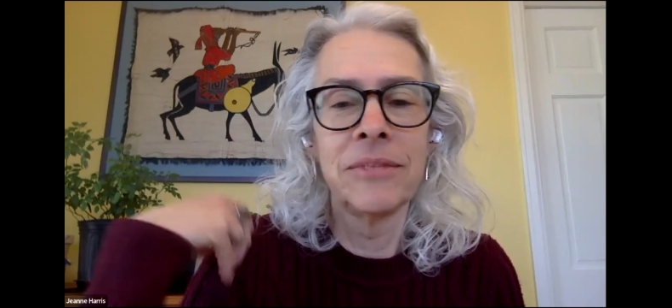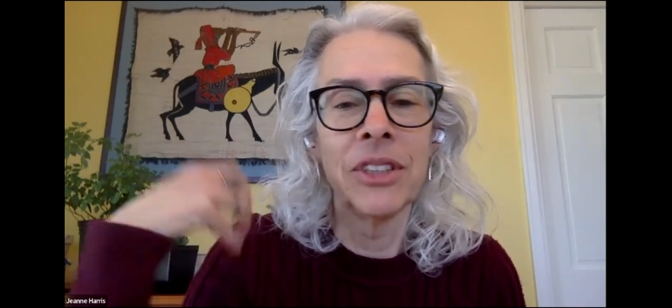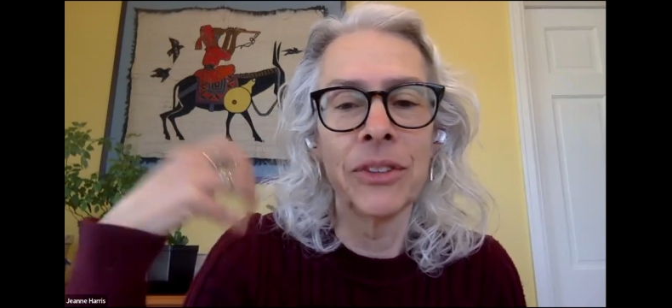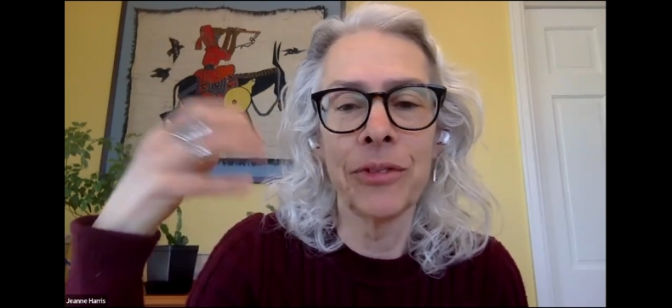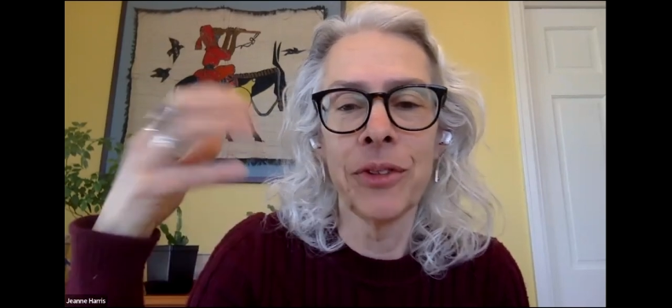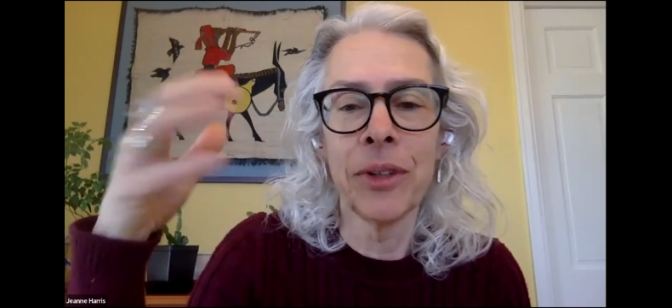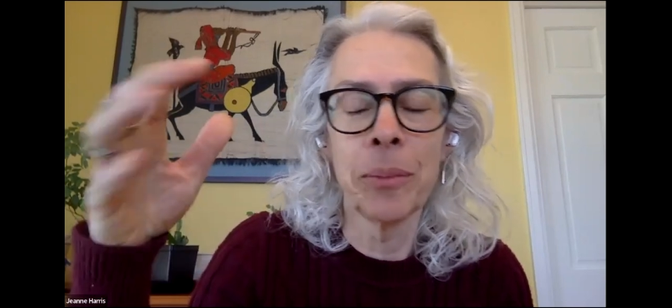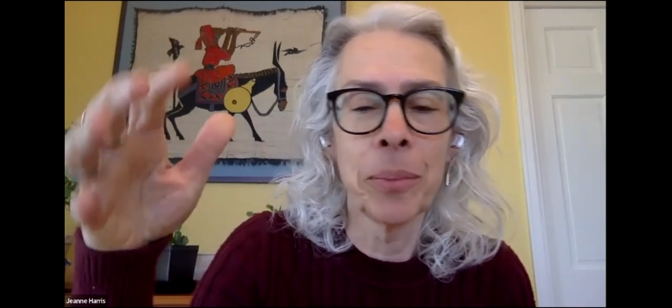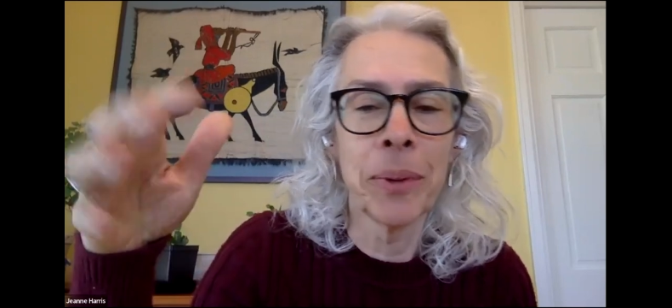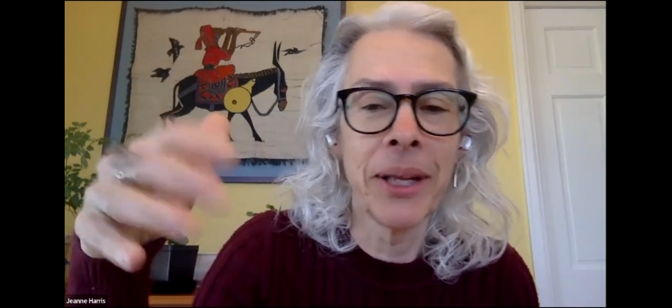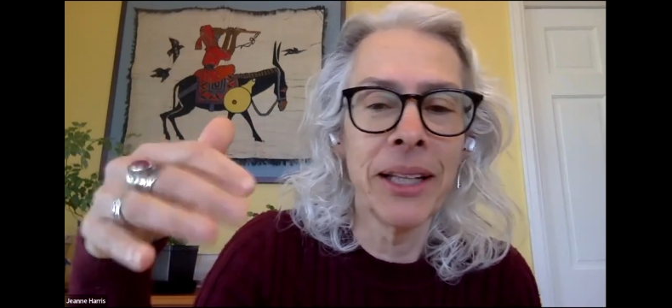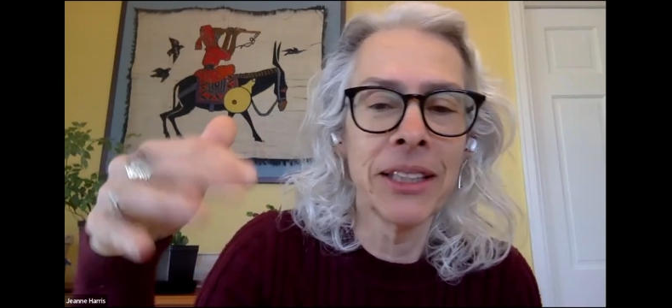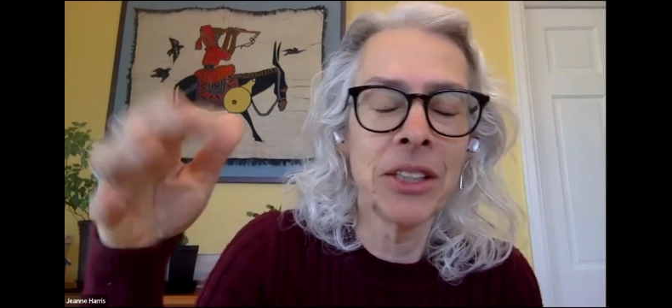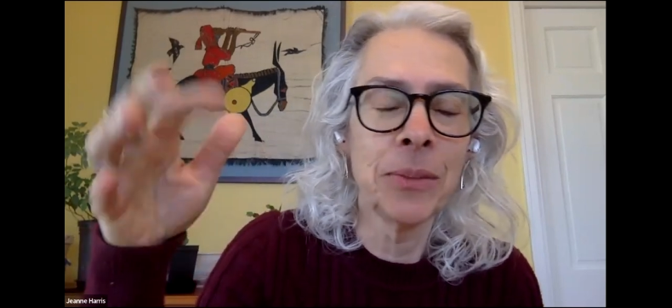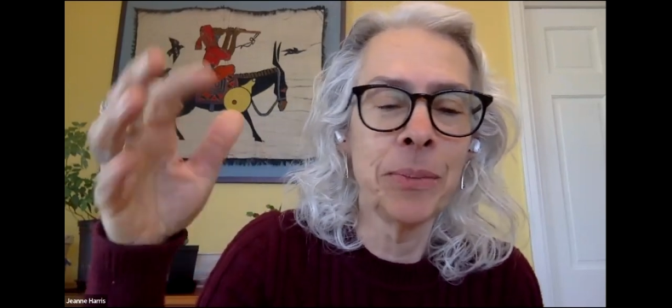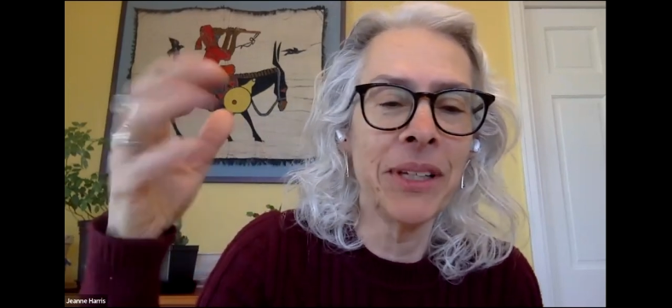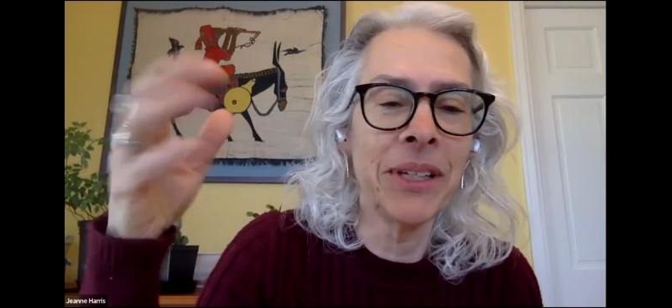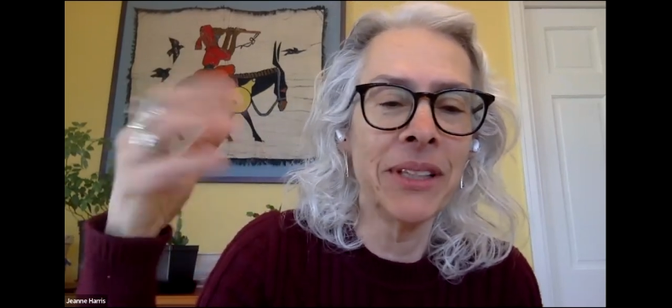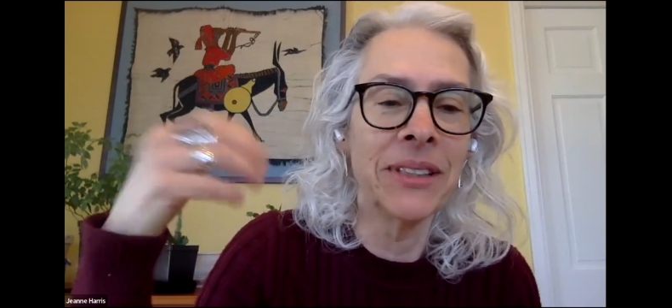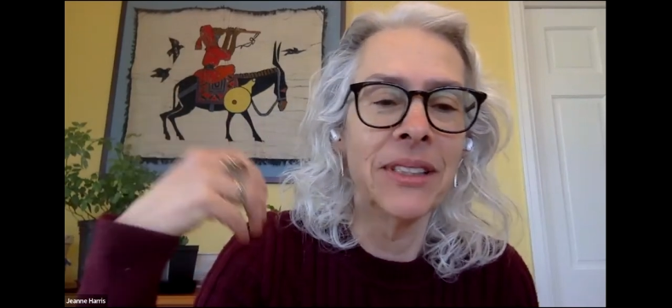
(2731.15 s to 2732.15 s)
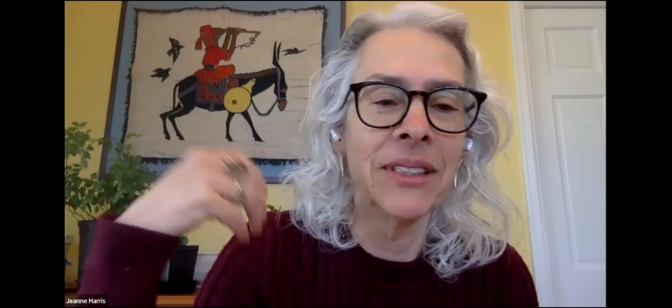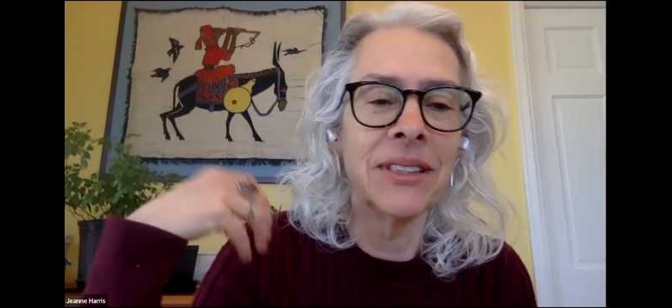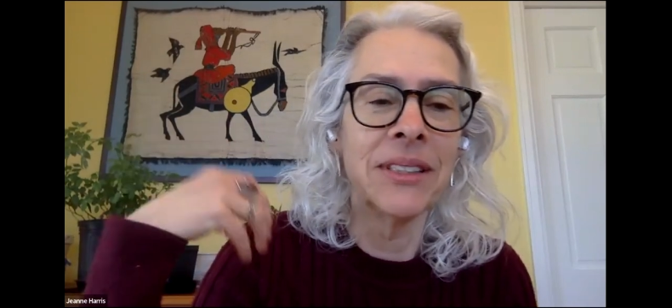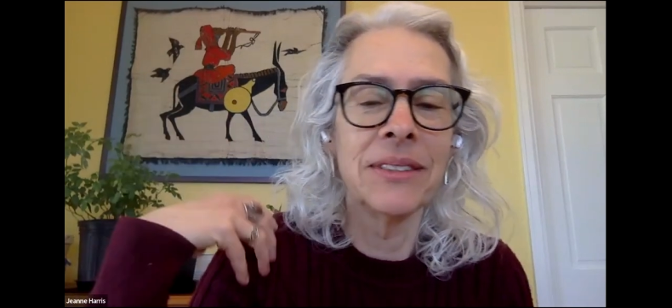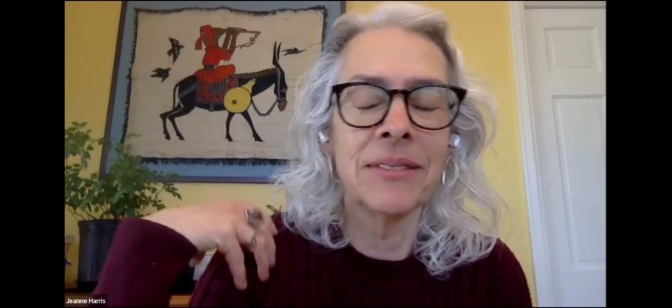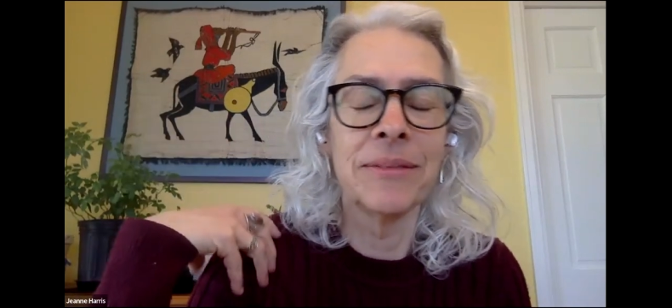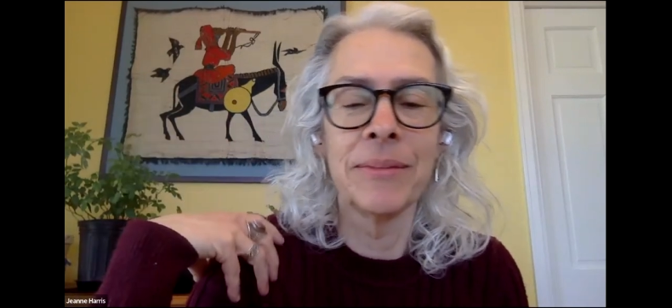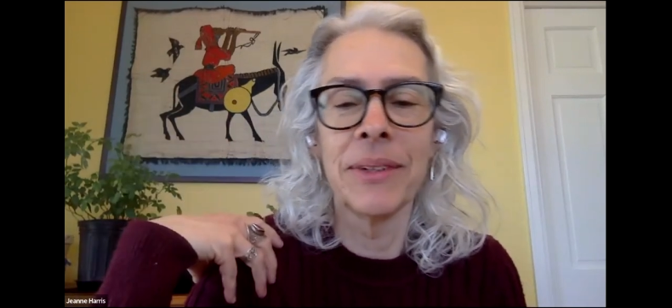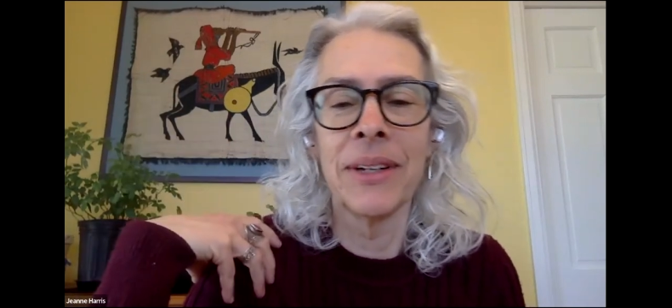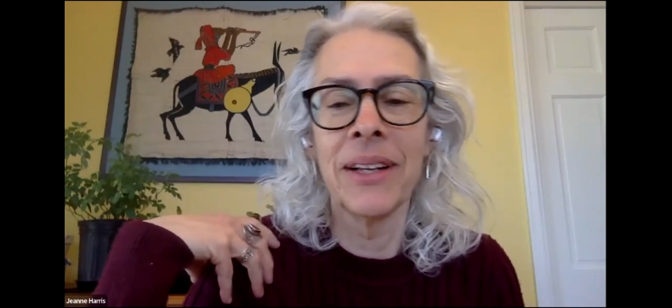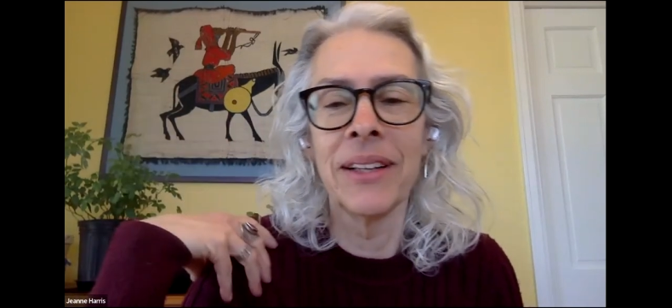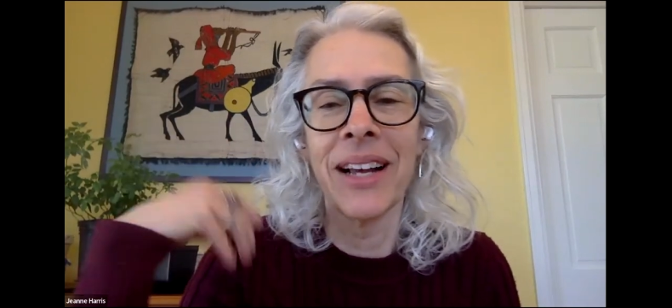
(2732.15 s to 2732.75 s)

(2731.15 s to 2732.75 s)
different plant species,